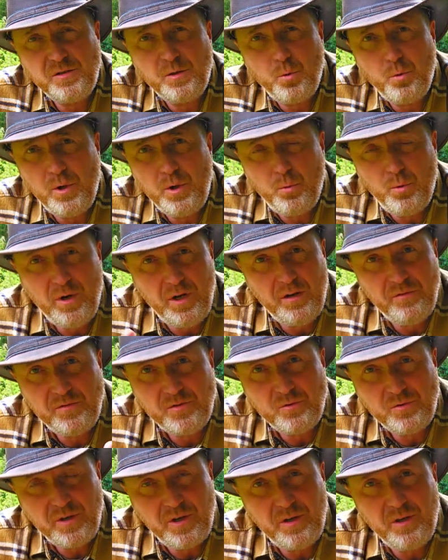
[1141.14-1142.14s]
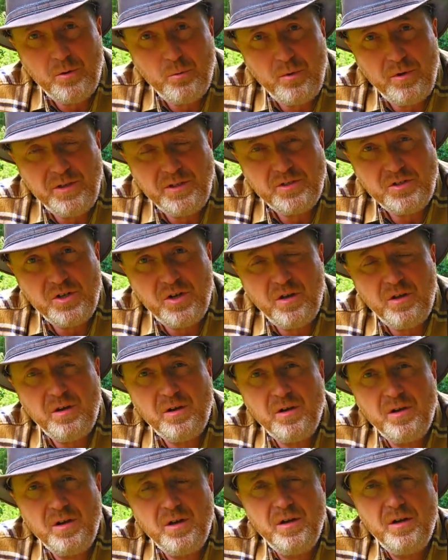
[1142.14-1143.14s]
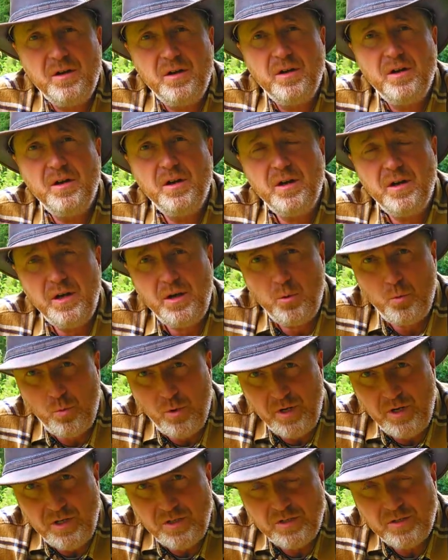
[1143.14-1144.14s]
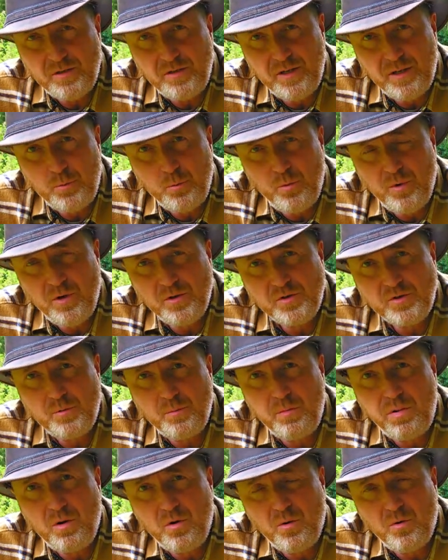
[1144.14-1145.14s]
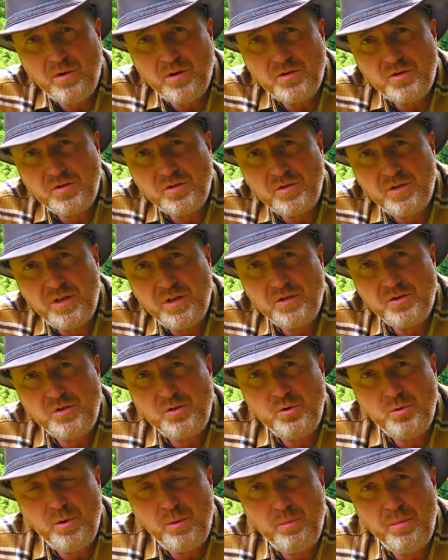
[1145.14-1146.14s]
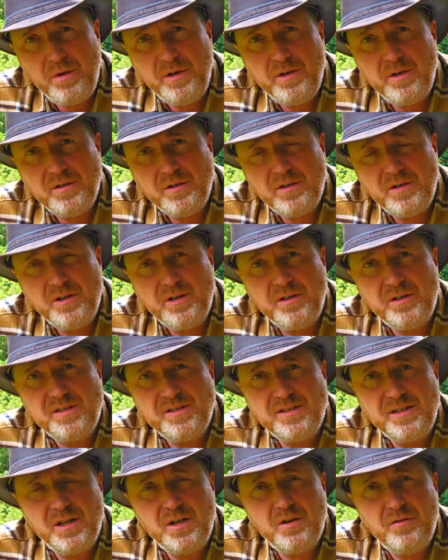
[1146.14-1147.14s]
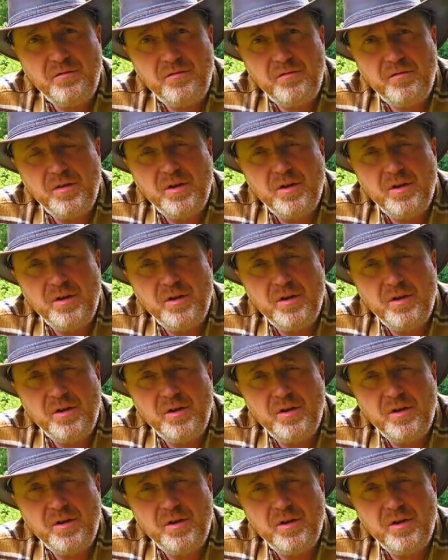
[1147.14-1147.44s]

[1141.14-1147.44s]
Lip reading: the way we live together with each other in ways that will support us as human beings instead of